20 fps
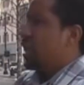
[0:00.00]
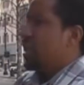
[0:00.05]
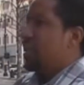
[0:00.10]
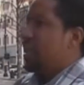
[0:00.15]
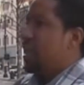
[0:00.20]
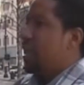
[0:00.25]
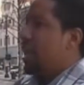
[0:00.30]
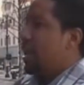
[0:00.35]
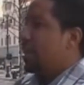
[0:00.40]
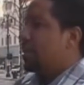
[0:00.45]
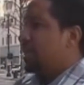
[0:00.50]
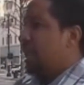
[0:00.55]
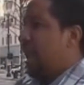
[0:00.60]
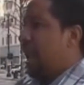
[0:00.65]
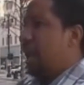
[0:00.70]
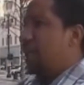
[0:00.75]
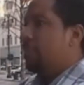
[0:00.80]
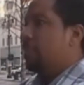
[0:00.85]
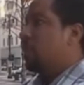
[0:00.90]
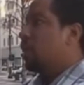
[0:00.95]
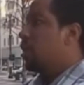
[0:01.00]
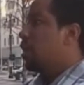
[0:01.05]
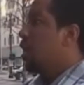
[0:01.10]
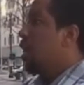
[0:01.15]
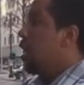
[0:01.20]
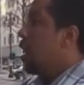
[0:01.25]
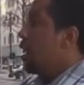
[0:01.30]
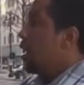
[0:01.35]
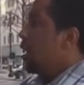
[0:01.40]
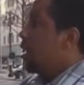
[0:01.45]
They scammed her.
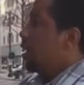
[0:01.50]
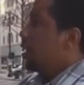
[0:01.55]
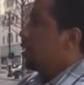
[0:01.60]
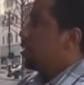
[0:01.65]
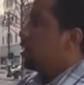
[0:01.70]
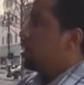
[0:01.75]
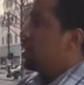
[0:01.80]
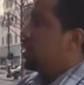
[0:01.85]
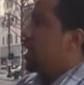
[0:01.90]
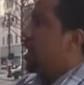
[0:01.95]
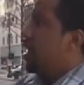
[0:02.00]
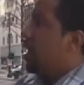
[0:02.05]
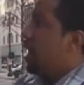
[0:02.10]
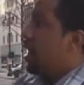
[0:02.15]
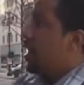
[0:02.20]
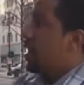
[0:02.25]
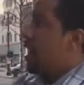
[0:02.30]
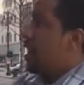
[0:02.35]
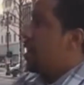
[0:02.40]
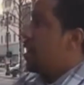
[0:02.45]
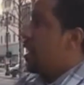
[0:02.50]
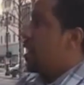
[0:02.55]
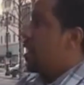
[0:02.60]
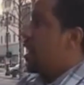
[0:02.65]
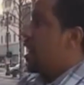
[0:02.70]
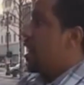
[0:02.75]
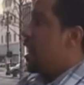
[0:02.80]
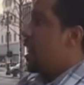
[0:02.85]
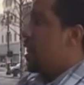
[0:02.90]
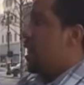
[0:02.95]
She said
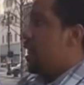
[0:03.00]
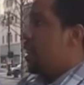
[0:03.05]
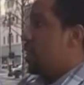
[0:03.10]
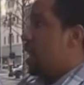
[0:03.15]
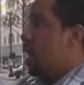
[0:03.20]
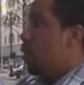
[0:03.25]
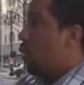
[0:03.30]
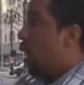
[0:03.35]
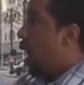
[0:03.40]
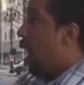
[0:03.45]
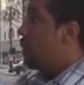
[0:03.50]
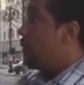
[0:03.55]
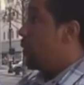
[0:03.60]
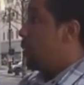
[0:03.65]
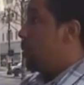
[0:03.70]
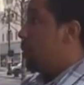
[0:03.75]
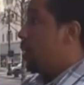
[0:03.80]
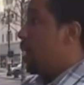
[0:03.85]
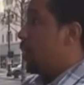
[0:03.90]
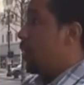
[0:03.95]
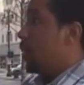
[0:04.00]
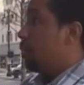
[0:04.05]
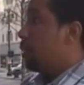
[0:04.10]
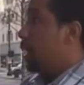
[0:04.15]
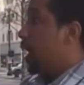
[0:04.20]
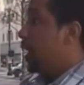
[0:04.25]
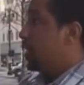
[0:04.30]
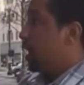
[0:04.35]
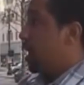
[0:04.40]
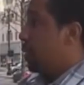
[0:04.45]
they robbed them of their
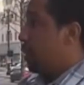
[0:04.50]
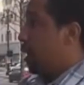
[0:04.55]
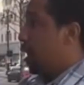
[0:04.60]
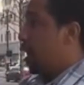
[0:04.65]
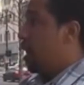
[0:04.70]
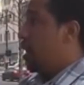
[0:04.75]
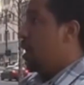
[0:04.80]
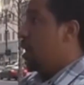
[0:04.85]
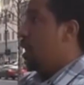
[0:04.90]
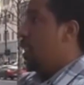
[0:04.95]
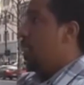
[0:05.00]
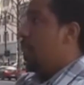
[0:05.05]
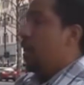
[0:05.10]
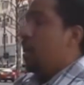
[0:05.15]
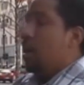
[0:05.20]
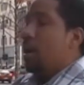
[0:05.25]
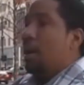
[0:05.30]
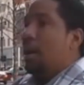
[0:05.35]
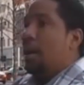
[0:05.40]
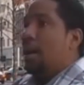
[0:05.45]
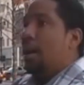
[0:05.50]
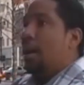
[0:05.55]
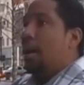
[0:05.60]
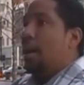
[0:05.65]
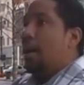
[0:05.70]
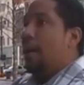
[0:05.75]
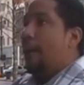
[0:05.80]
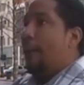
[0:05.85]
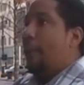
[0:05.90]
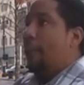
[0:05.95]
plane ticket money.
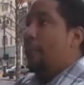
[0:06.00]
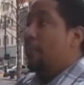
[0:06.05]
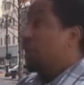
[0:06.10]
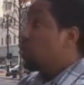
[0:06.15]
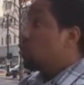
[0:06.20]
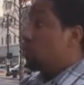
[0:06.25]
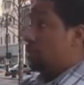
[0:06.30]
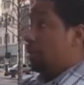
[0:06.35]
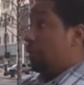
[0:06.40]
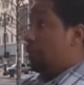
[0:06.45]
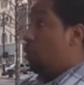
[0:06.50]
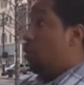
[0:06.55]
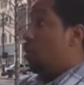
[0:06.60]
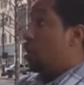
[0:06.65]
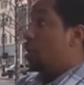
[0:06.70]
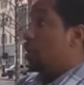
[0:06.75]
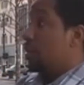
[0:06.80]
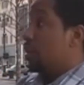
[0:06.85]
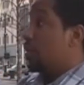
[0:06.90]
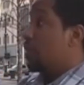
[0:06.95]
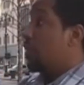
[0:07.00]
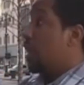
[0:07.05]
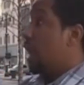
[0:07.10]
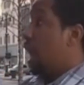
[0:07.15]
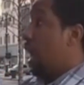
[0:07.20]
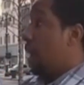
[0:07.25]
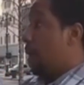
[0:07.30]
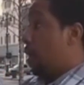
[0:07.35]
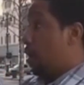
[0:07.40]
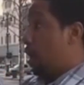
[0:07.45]
This was before the thing
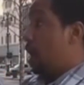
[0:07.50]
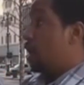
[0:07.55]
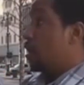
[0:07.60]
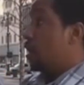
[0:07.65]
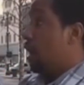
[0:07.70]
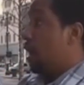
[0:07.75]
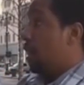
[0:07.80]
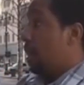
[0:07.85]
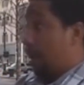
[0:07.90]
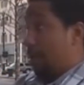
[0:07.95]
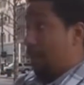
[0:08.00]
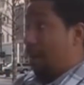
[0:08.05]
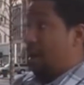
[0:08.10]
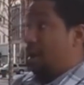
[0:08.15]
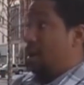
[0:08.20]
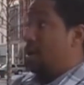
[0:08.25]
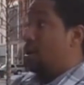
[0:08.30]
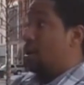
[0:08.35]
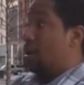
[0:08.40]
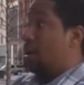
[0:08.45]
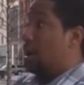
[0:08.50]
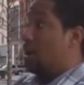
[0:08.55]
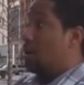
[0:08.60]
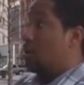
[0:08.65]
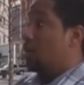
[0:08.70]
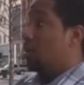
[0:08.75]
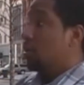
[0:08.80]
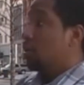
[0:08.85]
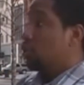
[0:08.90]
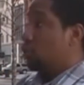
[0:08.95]
came on the internet, like about a year ago,
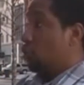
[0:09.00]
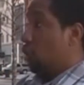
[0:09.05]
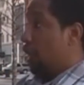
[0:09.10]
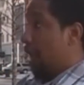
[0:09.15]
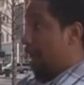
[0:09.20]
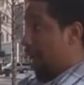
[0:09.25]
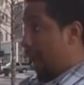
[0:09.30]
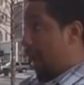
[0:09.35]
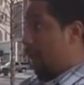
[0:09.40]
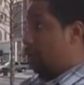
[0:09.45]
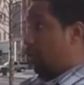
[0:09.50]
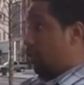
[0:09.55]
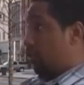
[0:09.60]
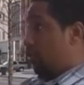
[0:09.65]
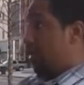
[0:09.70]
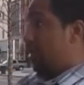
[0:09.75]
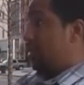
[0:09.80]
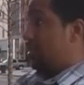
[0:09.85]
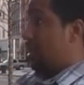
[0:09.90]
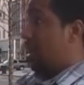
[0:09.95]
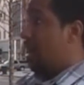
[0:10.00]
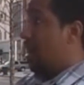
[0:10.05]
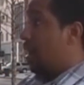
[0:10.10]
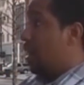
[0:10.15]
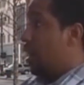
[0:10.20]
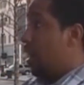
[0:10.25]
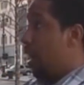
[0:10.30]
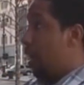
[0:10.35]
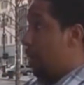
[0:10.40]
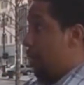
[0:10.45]
showing that contract you had to
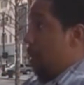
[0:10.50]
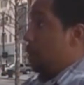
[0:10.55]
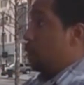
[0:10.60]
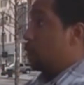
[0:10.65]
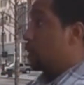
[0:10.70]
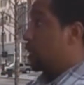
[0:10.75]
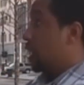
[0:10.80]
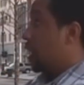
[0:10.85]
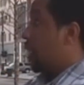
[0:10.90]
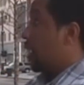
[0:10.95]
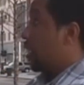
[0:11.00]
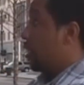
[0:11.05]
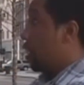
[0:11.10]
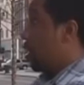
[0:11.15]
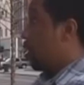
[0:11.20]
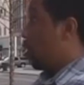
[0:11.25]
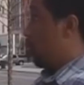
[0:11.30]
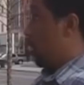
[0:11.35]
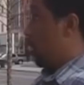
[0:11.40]
sign, and people were saying like, if